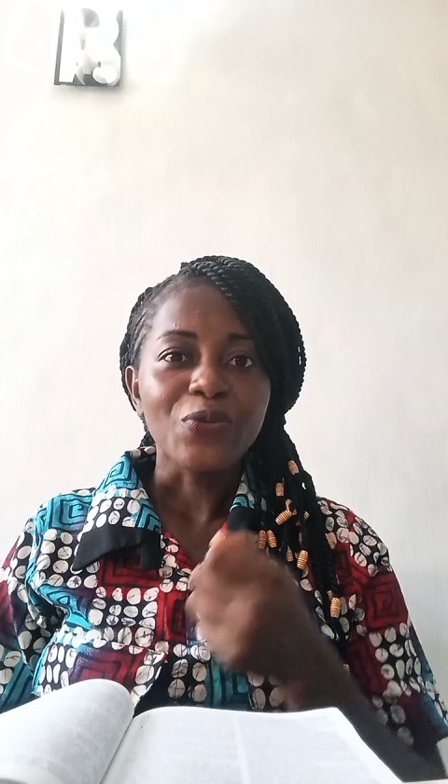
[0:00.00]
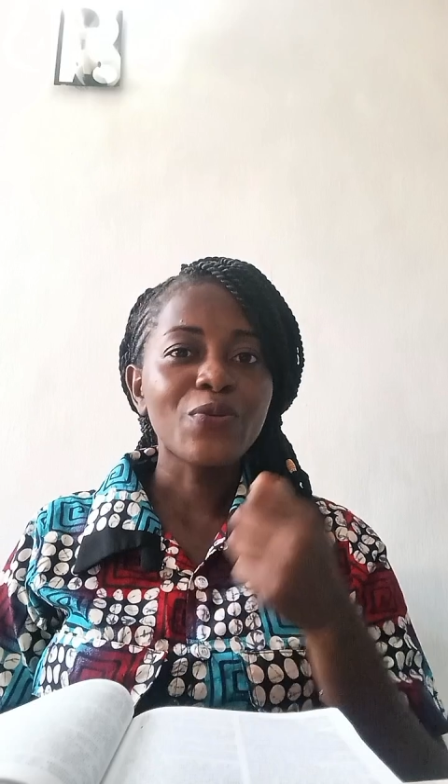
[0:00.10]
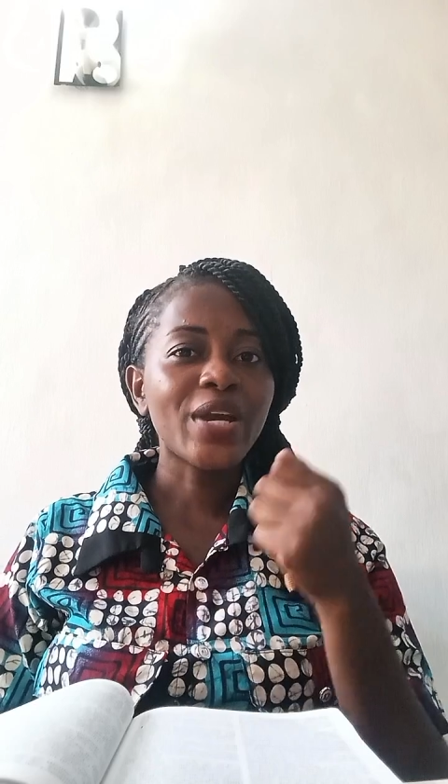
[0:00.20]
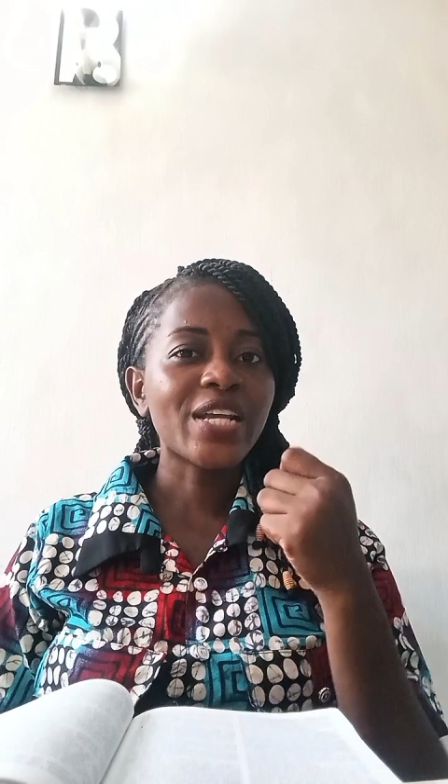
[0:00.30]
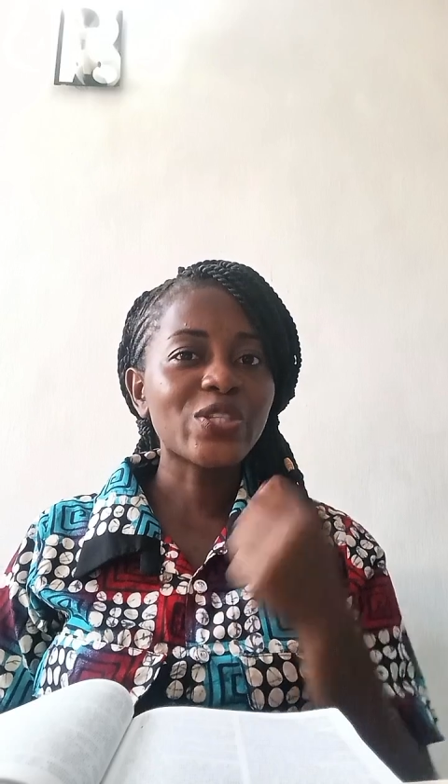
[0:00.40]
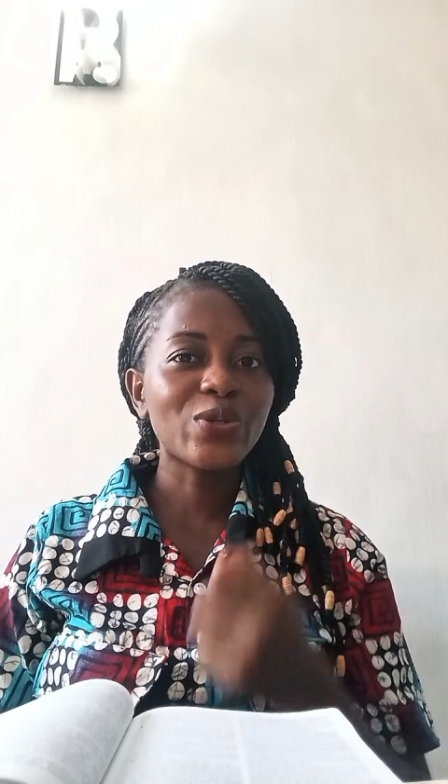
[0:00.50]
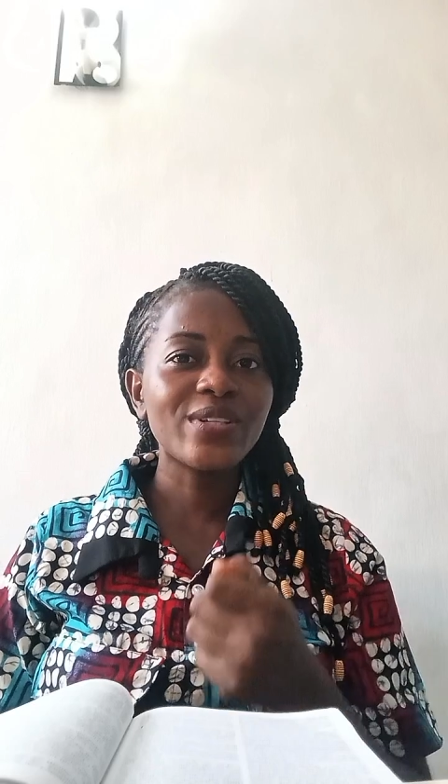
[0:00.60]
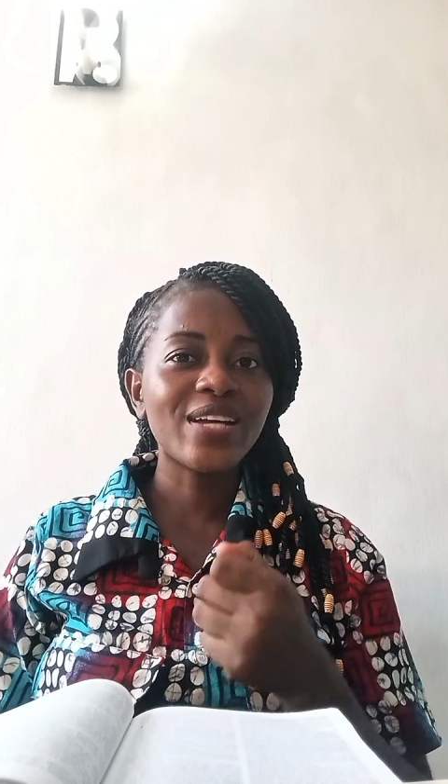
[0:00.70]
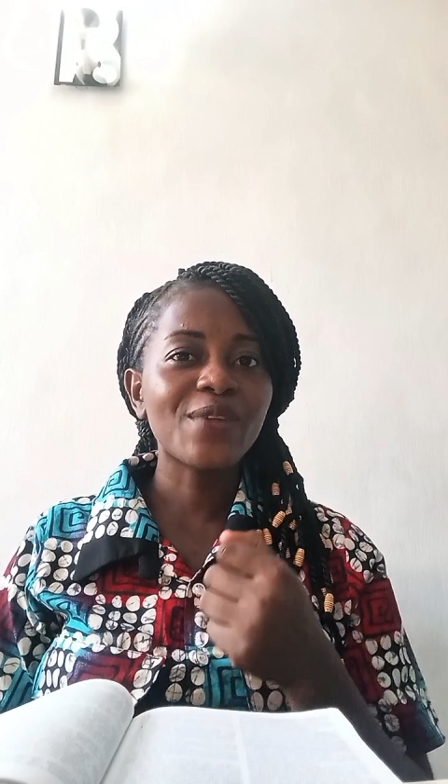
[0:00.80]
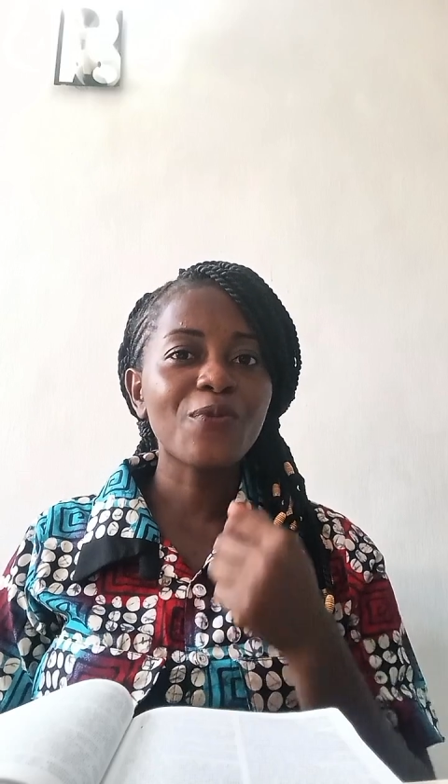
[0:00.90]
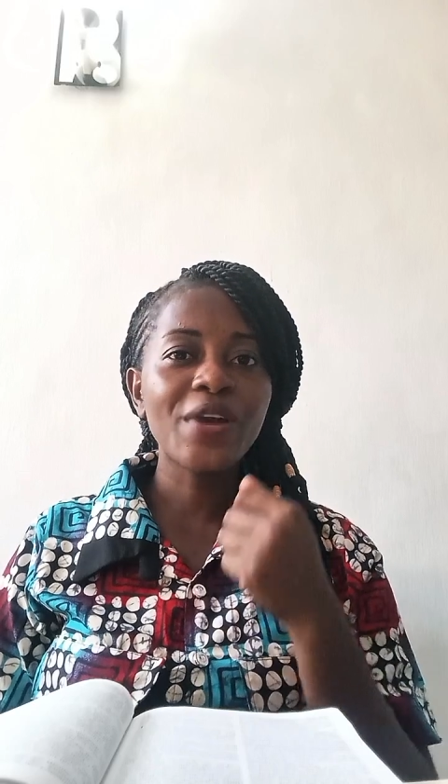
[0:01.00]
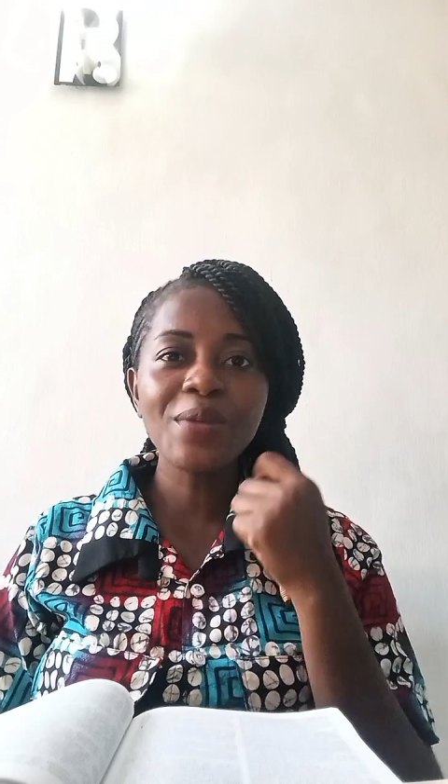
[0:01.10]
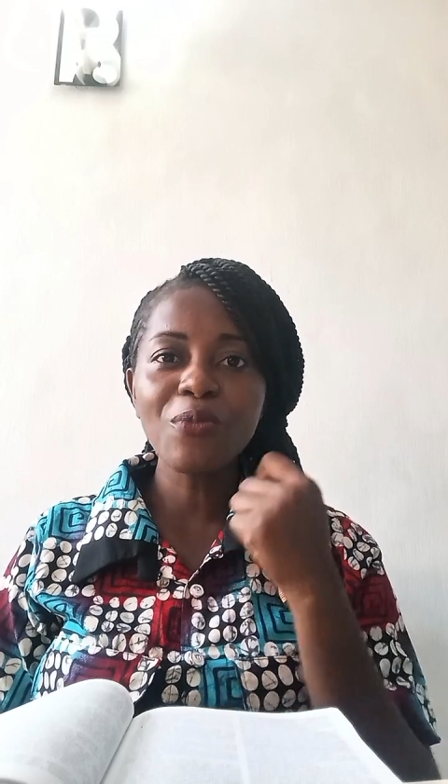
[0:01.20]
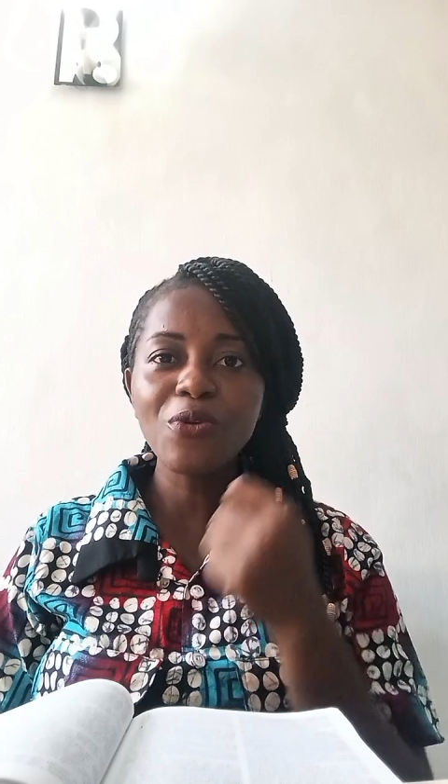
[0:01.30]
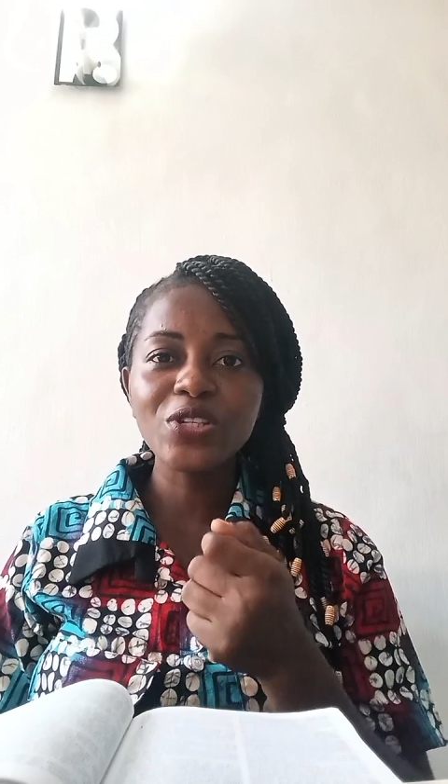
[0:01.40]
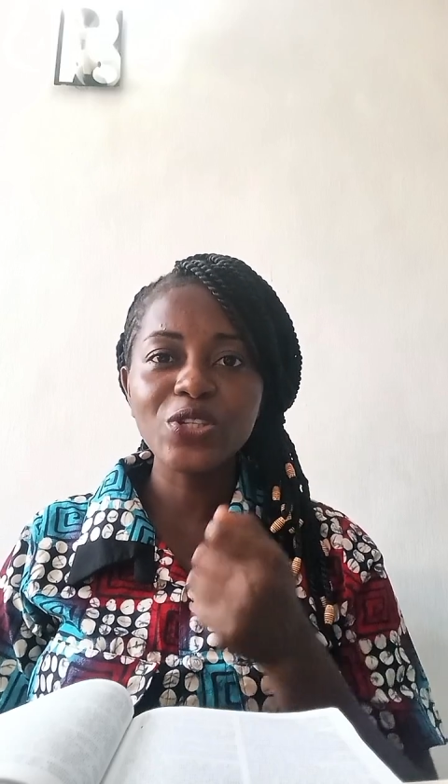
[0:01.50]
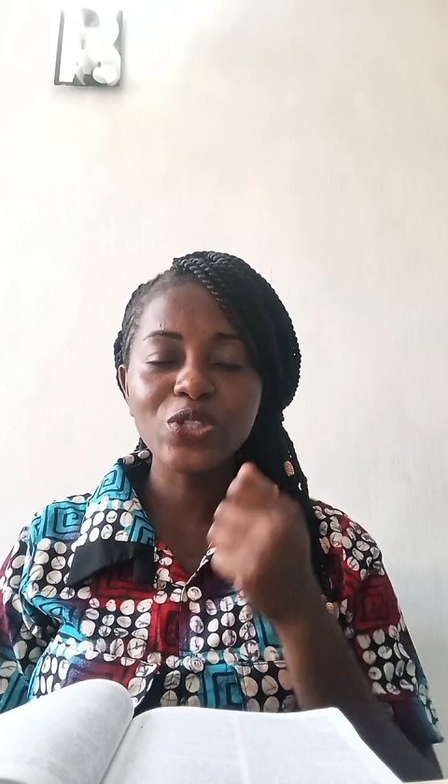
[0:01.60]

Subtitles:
We're told that when Moses